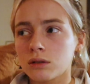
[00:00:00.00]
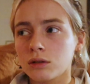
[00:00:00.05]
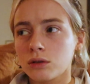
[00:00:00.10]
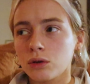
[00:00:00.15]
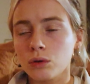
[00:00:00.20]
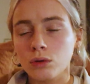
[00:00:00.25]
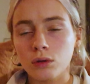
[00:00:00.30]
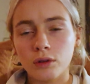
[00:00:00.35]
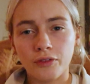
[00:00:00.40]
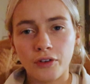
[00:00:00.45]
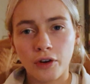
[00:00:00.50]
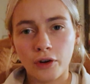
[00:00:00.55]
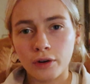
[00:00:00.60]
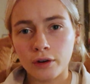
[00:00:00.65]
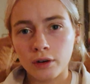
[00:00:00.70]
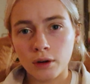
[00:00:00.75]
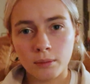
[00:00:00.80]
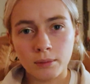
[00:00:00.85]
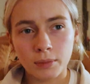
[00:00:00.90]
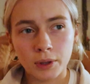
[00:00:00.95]
call a
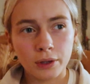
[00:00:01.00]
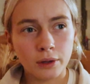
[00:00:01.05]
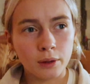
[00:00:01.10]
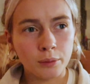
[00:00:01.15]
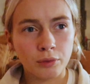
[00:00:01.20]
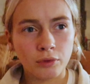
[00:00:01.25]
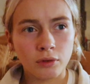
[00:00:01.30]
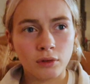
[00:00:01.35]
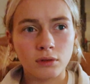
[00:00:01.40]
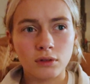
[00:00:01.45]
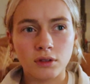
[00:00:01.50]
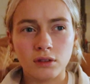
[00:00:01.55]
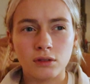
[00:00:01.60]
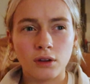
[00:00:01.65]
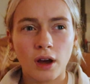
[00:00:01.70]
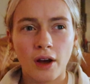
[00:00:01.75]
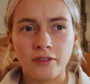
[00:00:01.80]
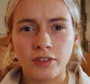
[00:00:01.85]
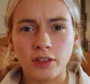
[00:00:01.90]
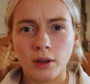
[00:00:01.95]
phone number abroad,
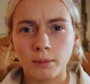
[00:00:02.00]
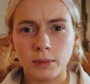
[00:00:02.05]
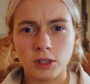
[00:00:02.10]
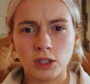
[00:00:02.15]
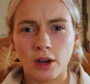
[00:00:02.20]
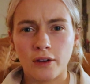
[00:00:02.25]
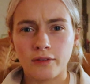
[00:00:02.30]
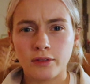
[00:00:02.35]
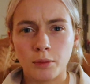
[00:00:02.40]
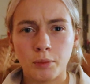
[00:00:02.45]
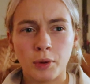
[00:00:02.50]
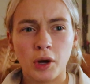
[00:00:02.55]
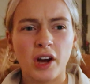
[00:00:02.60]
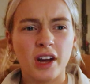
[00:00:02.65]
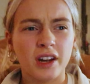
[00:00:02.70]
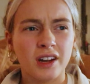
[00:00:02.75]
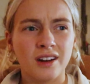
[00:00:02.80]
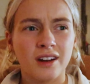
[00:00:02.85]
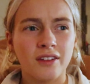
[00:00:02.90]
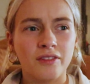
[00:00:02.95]
you have numbers you have to put,
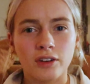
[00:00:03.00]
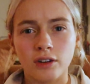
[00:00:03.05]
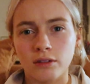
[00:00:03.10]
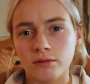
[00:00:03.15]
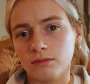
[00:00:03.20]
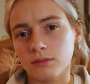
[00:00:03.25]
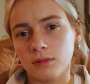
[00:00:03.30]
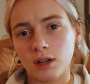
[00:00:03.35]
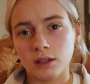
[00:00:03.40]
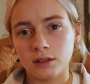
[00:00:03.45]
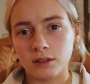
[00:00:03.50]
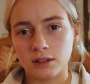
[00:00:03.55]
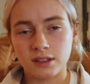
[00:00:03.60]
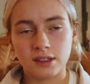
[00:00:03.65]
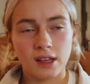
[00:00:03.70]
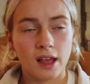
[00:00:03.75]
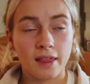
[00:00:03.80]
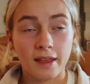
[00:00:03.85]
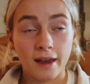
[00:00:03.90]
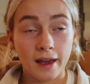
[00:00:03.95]
and I never
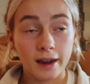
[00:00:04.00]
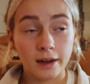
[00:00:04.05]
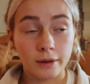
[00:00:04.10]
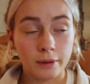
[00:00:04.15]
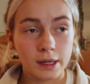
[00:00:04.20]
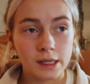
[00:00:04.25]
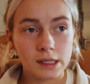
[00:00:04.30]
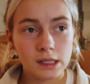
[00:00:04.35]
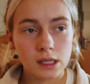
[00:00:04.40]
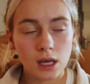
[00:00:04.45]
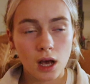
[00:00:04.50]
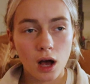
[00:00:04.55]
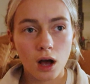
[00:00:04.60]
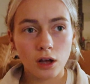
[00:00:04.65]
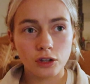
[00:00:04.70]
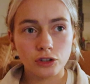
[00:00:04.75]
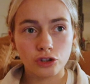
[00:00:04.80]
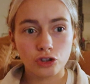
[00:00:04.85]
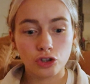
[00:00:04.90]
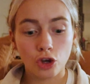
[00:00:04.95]
understand that. Anyways,
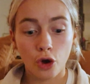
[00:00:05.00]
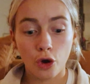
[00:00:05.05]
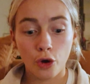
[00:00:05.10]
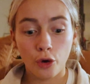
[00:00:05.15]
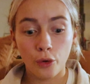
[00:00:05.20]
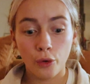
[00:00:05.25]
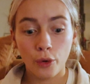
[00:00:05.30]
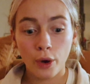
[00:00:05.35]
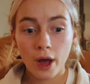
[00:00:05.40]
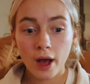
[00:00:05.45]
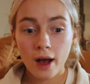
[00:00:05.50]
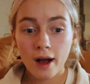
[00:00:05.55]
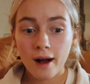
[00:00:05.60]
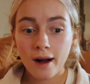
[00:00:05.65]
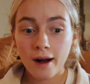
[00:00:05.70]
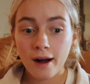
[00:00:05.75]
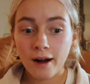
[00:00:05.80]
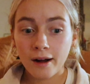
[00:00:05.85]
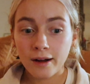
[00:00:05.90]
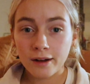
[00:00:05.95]
so
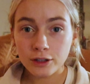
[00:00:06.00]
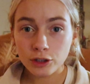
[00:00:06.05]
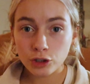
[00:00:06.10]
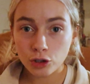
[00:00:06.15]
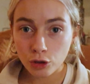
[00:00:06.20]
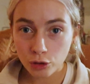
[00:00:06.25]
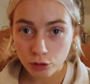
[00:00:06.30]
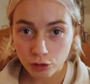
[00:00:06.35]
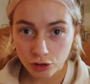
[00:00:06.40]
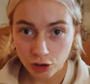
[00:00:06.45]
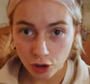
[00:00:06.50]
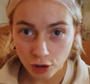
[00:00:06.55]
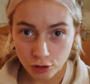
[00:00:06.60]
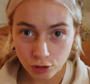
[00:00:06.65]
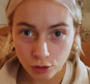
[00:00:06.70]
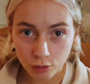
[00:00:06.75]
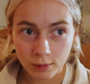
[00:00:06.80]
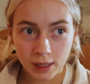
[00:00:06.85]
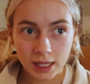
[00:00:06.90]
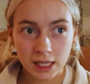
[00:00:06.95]
use
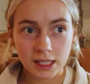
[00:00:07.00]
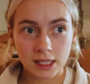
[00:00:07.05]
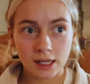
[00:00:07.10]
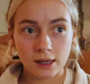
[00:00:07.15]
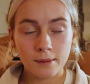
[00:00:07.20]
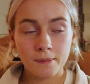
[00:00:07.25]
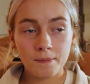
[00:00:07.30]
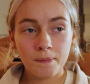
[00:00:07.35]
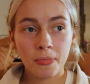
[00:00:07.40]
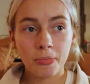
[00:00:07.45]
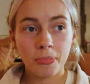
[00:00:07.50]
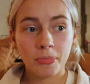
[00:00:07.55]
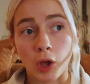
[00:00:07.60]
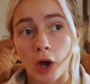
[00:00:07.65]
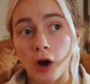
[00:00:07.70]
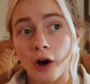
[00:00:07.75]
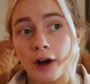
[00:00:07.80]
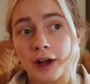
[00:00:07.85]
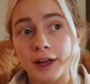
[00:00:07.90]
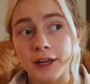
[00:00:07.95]
social media.
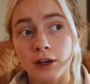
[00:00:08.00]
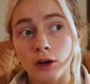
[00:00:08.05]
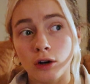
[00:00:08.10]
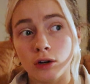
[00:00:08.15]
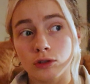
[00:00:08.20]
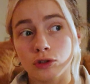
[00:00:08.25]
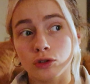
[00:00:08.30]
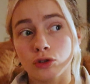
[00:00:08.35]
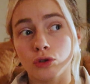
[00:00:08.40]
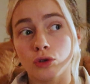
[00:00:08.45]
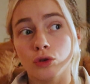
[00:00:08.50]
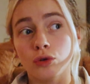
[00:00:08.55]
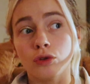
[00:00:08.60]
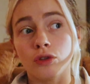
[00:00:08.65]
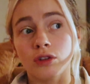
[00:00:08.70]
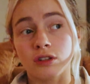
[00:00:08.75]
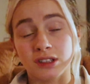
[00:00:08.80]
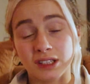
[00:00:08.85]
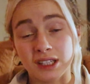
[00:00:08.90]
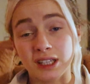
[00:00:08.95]
I got to
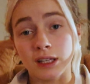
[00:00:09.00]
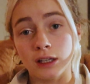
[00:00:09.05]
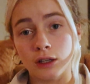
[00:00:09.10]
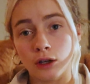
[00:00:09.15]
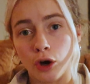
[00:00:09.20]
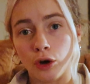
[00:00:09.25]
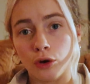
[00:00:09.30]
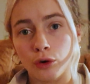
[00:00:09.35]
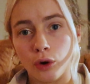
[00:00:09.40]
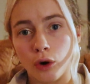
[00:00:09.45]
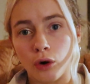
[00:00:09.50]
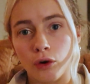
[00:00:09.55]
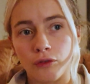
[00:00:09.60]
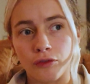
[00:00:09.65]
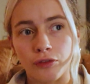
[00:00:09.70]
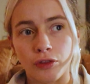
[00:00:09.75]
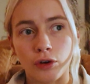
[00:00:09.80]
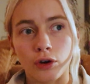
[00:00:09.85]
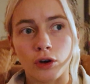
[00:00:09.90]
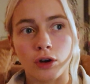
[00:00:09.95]
the CEO
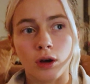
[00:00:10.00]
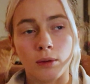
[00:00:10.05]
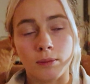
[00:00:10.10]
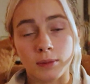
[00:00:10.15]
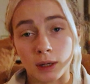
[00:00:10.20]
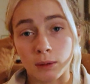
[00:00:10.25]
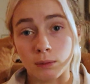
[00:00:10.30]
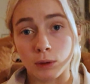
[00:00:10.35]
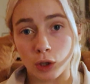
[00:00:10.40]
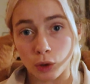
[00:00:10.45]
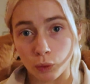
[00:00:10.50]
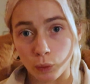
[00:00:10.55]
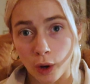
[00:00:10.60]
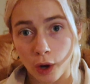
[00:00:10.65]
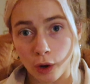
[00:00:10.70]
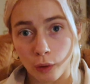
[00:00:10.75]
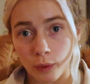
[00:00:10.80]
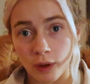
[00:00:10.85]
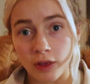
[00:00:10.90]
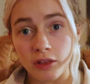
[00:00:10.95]
of the company I'm going to
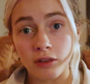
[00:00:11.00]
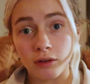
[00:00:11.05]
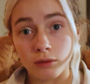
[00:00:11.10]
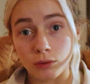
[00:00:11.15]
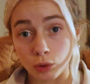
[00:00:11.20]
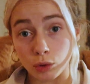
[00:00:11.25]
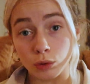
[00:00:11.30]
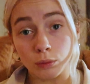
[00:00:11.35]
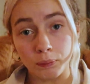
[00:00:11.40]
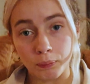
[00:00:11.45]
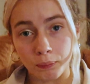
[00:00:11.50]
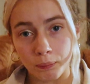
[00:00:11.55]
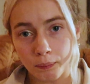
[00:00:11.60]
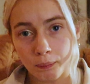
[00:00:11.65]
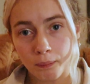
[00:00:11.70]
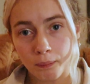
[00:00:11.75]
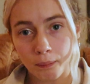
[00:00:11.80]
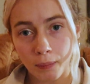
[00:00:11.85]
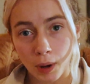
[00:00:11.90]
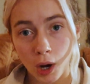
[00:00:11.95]
work with, called
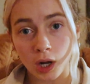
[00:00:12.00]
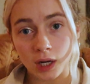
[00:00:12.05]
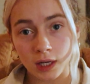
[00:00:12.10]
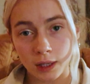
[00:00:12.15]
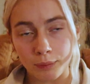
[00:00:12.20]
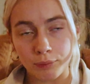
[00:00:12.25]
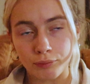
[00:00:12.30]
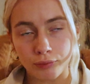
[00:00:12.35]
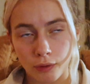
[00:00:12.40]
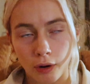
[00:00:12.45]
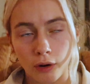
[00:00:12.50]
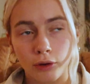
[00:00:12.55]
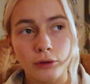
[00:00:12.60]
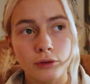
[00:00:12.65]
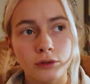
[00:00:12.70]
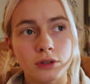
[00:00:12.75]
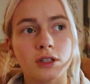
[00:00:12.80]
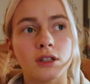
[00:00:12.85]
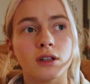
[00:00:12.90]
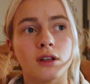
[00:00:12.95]
BALI
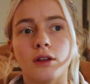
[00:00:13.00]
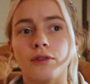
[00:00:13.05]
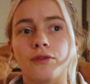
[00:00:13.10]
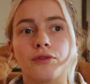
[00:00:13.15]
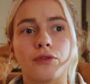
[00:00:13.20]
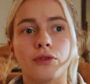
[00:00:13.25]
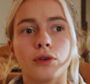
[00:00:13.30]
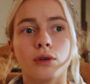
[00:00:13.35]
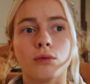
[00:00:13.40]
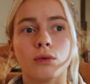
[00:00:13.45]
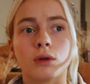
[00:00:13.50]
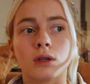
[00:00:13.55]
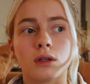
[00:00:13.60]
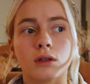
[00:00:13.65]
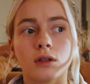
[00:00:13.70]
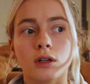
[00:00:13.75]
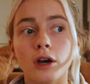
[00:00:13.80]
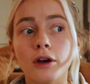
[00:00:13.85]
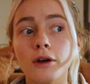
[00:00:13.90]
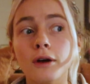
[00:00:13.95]
Prod, if you want
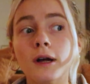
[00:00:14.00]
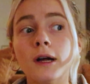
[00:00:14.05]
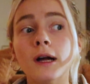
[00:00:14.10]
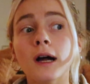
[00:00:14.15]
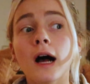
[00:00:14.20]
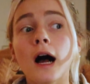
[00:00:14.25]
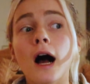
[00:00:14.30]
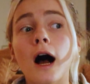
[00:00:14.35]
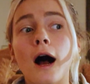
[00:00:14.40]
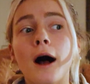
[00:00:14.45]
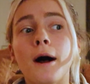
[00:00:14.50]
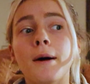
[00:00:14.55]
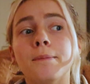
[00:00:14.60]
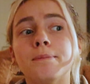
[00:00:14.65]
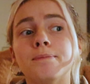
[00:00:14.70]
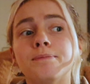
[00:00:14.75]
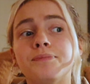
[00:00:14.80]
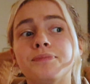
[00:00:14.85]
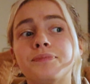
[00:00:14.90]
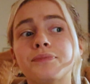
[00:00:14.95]
to
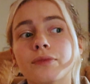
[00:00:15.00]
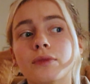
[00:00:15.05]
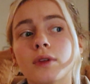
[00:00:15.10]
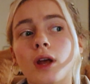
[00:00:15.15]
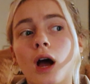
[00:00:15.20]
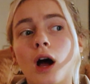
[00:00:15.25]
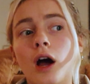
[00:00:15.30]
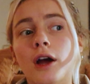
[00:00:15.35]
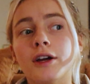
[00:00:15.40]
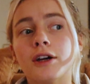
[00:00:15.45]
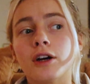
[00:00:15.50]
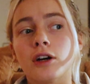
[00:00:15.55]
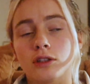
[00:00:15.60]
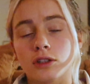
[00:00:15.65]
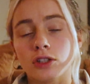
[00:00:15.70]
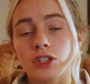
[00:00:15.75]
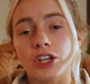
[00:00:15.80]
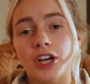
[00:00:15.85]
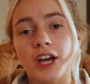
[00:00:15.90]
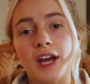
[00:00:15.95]
know. I
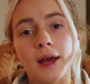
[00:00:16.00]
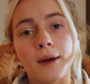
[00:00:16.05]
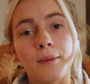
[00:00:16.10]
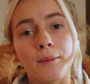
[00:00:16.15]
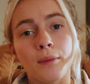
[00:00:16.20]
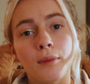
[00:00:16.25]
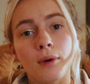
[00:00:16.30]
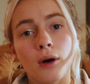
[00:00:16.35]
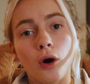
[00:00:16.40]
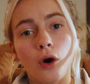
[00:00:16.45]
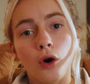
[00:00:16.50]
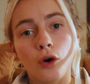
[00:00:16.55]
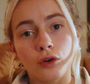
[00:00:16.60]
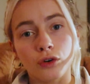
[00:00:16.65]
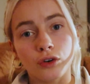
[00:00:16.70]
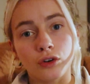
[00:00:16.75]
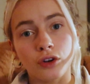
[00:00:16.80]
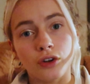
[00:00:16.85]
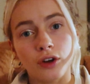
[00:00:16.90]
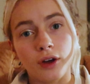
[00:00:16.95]
got to him
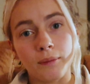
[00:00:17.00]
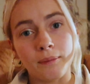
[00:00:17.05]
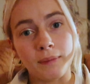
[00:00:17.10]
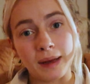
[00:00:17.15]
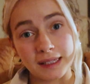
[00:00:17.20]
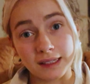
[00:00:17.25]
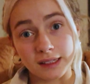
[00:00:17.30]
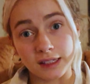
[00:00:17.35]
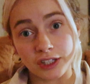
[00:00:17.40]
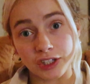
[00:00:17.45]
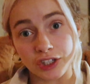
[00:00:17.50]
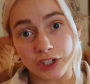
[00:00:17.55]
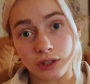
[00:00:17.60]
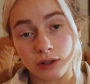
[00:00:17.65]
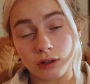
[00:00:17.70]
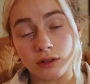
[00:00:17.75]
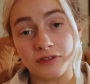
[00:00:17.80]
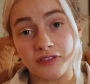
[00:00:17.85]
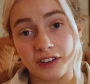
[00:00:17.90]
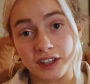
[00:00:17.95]
on Messenger
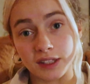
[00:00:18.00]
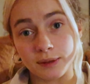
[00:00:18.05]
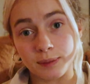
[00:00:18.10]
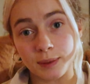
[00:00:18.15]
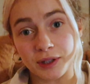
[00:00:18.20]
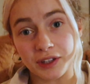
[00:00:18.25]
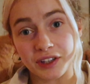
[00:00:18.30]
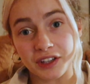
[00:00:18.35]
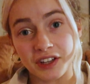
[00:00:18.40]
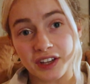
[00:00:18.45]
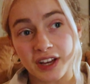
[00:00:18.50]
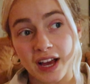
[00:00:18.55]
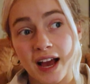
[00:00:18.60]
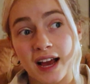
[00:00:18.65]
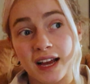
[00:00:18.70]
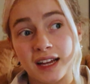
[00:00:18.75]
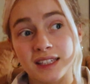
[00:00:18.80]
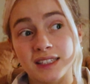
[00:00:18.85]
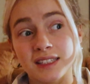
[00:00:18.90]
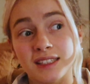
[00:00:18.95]
on Facebook,
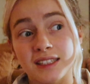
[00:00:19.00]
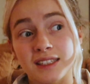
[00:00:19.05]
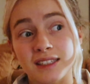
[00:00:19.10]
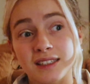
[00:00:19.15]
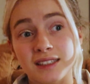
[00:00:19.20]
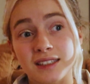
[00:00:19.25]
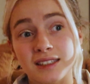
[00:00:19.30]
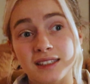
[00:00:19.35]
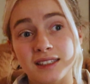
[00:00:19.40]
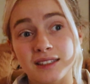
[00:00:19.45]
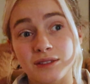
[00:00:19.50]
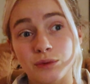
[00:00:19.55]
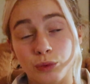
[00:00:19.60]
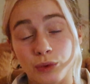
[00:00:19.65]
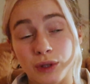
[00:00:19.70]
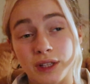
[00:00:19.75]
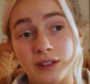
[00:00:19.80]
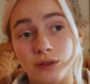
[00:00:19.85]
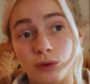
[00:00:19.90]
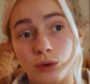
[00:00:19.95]
and
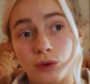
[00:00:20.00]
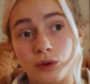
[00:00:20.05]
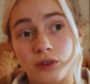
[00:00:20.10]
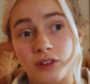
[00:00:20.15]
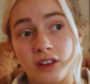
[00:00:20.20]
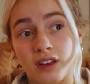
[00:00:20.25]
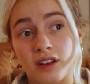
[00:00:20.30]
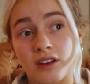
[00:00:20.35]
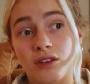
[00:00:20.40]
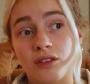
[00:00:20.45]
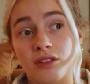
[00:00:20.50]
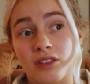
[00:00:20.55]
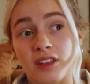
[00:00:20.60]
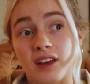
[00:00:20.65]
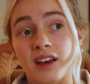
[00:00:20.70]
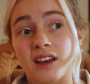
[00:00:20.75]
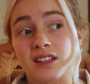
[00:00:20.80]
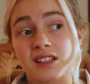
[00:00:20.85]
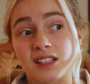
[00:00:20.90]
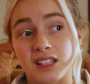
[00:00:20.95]
we talk on
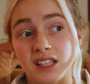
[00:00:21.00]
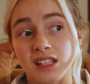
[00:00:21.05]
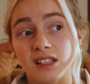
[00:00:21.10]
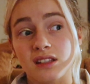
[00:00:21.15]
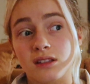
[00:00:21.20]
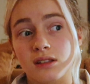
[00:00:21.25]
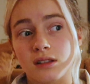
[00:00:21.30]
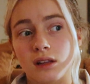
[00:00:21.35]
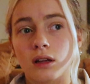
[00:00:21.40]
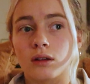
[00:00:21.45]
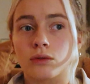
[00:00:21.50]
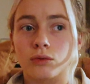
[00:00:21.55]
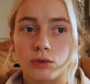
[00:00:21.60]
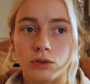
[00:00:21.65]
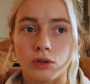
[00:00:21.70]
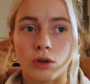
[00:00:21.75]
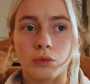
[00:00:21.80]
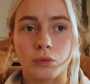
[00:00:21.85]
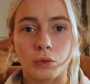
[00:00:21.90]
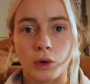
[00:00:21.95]
there since, and
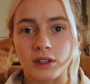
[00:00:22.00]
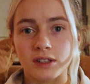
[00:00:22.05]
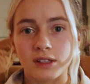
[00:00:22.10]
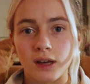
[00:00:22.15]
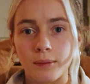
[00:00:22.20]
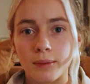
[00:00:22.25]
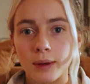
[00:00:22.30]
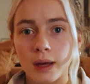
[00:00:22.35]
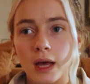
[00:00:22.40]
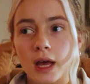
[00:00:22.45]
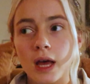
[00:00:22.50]
also on WhatsApp.